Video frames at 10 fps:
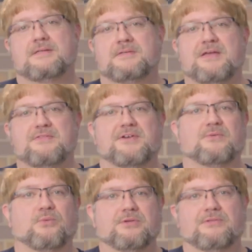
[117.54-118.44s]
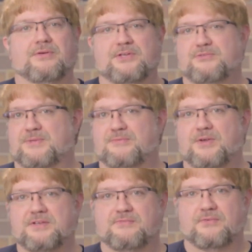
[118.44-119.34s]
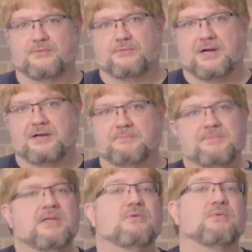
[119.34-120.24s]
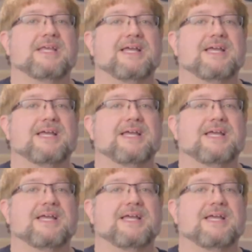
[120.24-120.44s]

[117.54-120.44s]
Now that our workload has been running for a while, we